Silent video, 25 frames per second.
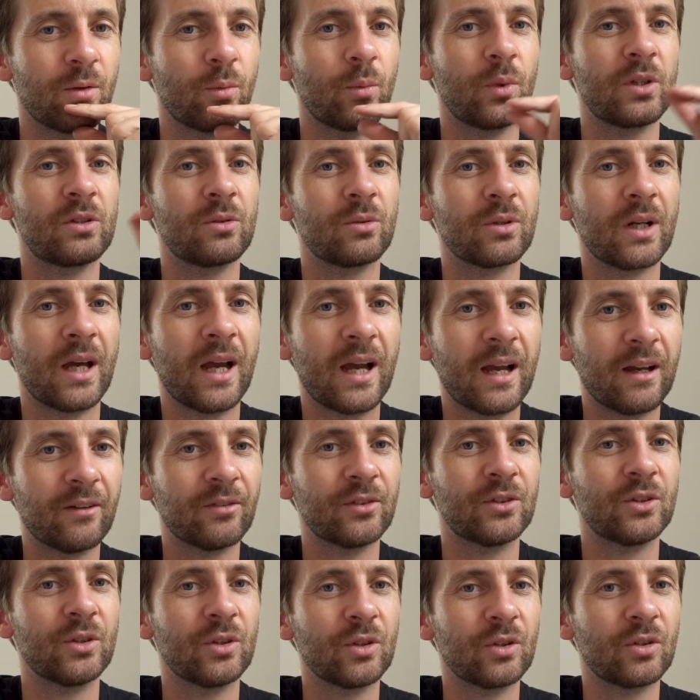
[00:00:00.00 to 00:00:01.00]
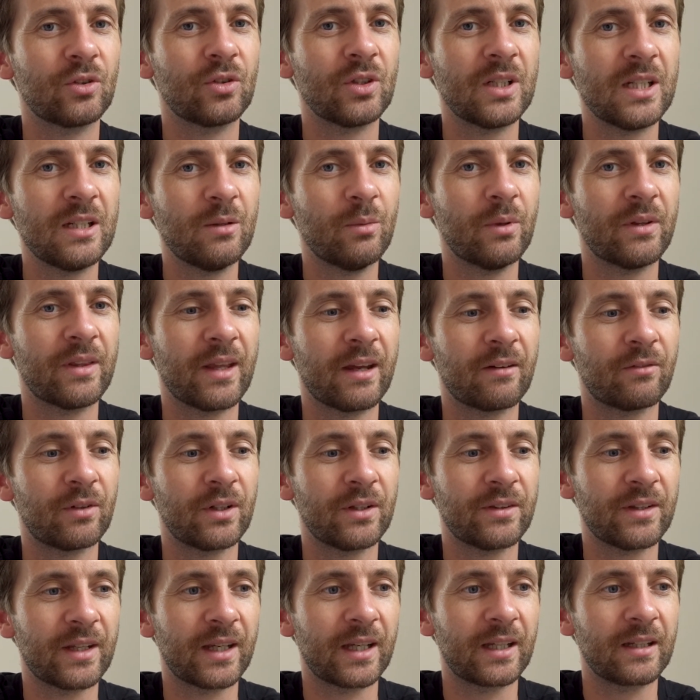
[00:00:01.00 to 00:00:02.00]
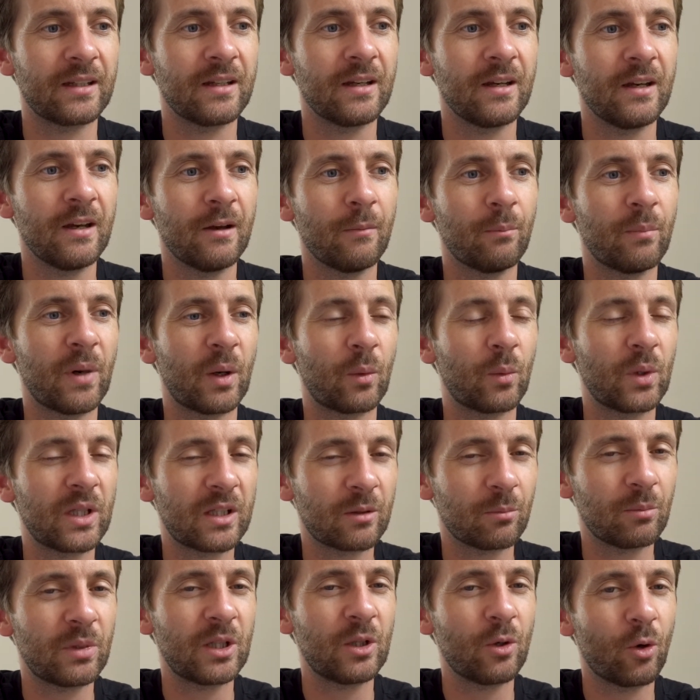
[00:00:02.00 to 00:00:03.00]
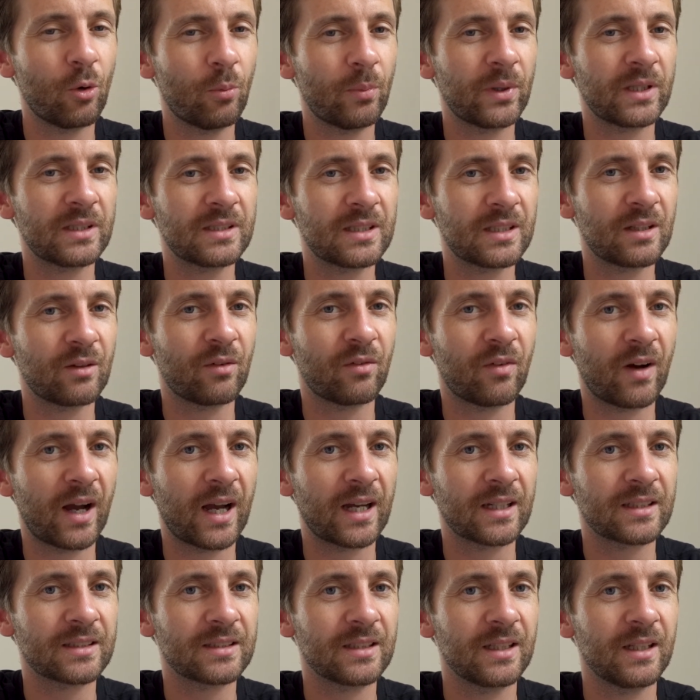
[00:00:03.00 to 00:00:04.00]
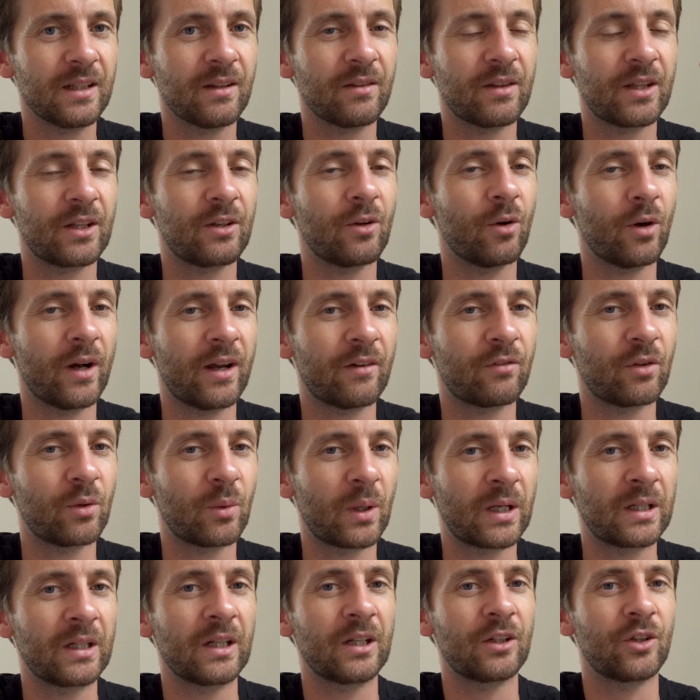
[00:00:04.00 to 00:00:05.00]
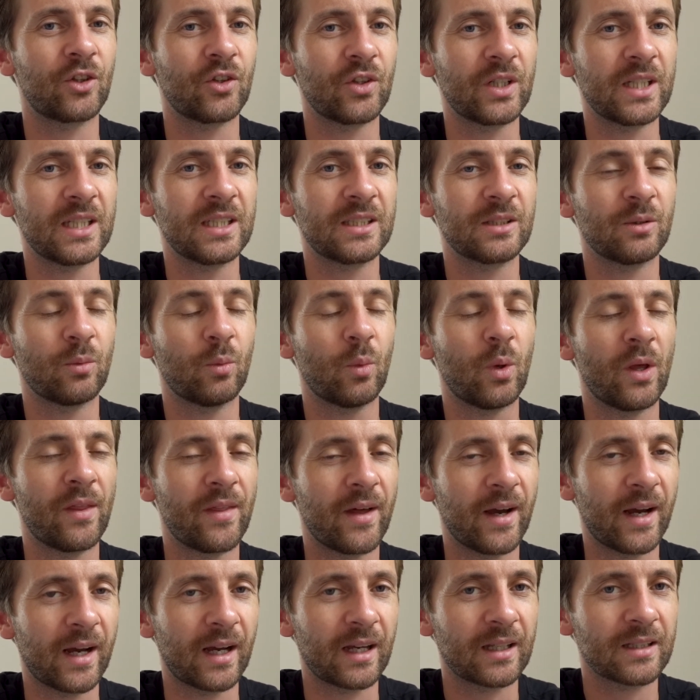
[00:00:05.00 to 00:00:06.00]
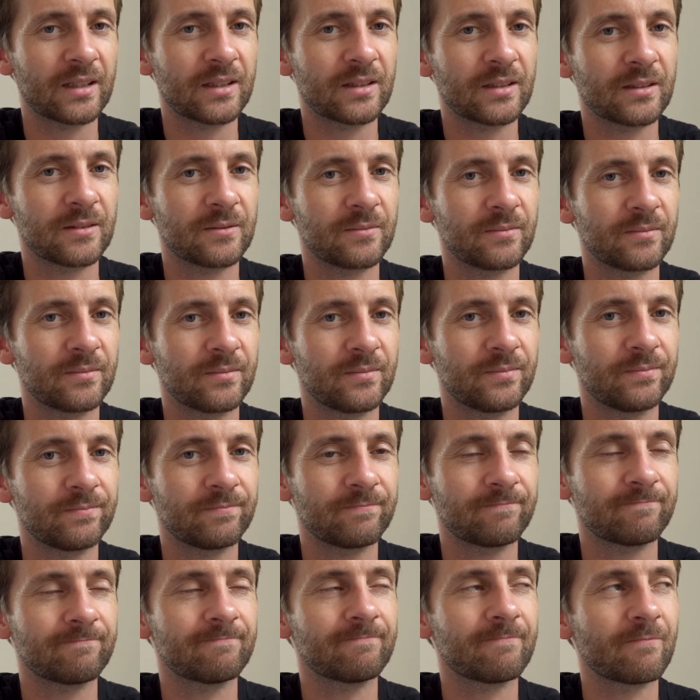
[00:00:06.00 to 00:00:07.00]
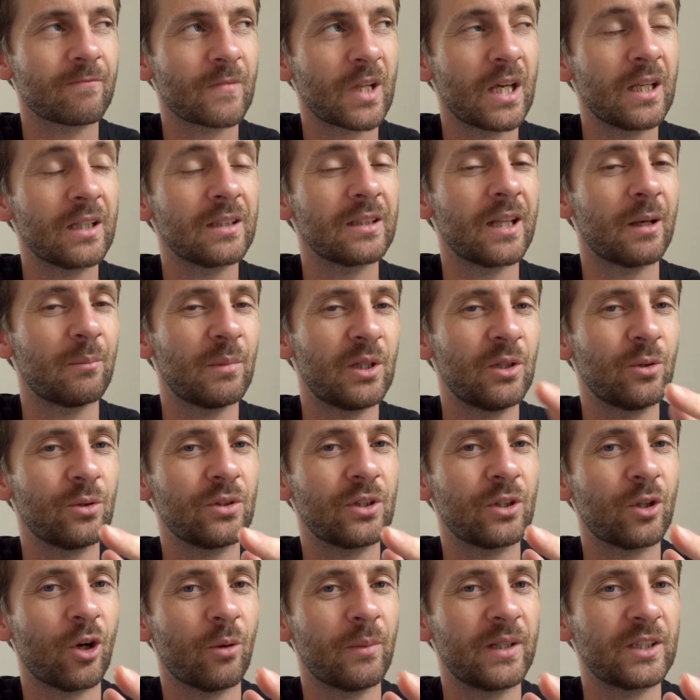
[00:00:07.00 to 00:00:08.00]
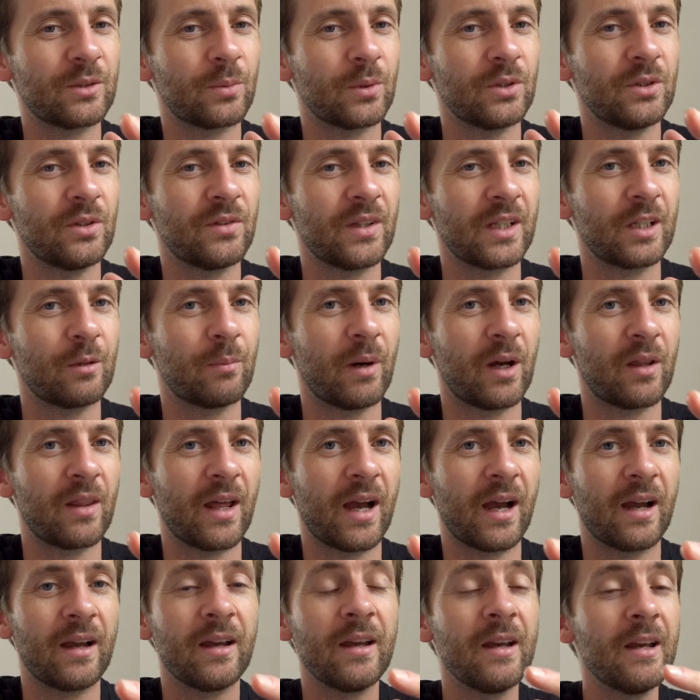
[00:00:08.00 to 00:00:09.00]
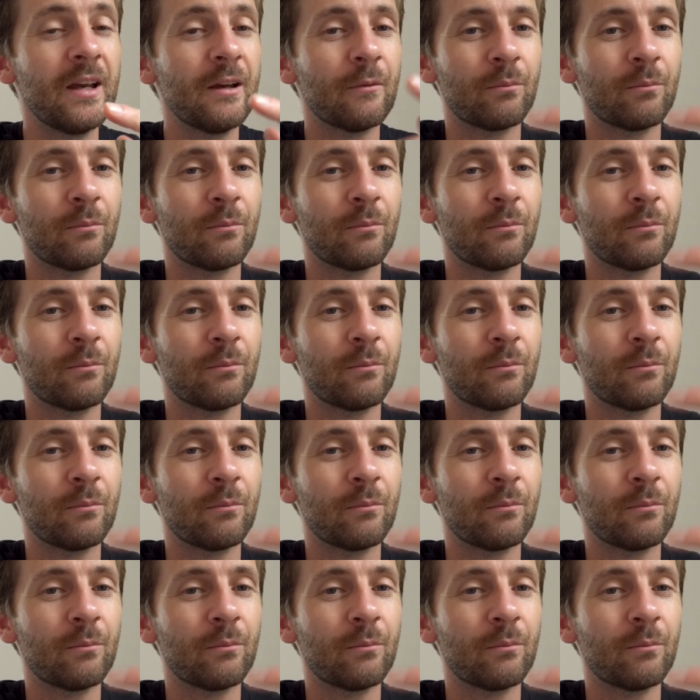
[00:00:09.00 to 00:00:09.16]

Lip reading: We don't have to agree with everything, but we can be open to the fact that not everyone agrees with us. Let me know in the comments what you think about that.